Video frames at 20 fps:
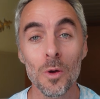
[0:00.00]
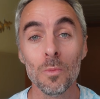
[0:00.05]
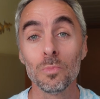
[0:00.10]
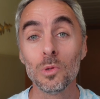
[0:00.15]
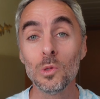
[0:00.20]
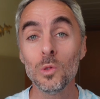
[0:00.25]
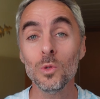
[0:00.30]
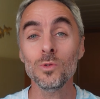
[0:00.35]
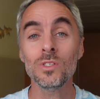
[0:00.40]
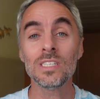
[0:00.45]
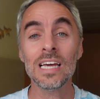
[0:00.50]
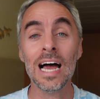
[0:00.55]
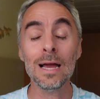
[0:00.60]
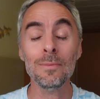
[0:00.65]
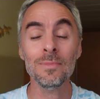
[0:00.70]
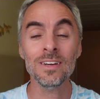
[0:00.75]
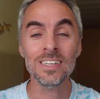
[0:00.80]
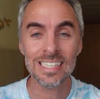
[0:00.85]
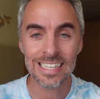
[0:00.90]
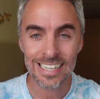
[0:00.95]
Blue
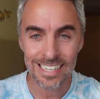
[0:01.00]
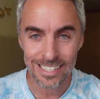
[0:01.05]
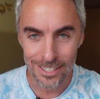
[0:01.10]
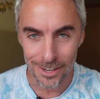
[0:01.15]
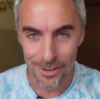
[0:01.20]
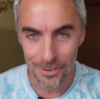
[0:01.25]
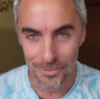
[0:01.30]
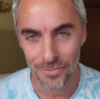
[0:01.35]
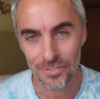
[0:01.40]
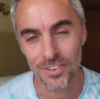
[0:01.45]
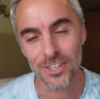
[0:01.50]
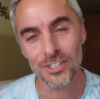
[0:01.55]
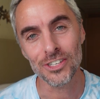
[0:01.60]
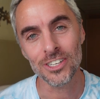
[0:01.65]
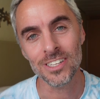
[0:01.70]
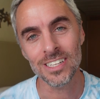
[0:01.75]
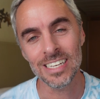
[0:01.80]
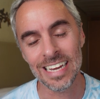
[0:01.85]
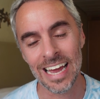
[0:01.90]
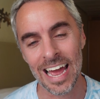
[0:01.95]
Diamond is
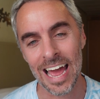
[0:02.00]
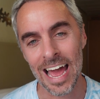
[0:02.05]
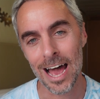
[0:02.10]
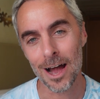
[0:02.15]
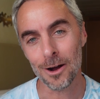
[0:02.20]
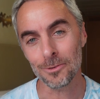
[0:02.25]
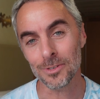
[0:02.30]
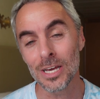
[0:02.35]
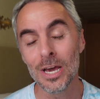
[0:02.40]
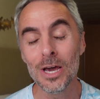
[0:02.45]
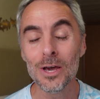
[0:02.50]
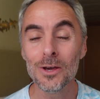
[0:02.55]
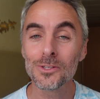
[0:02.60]
officially out.